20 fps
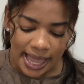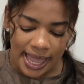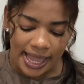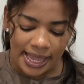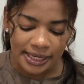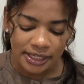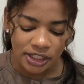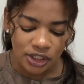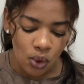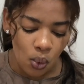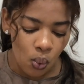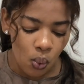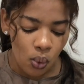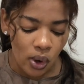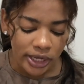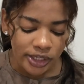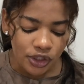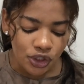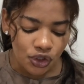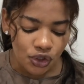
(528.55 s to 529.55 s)
and
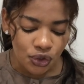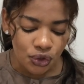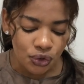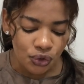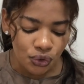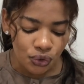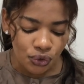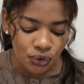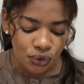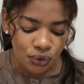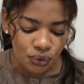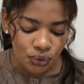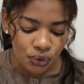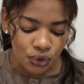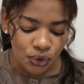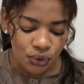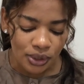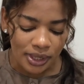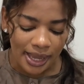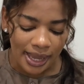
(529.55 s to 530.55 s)
what do you do
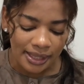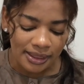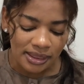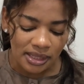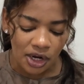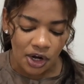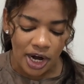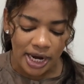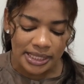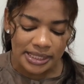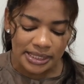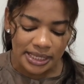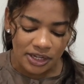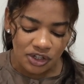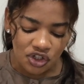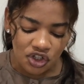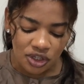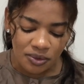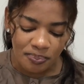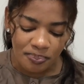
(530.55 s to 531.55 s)
to get their
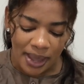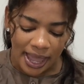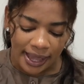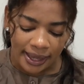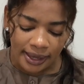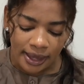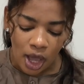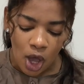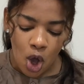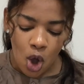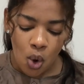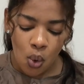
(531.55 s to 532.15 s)
attention back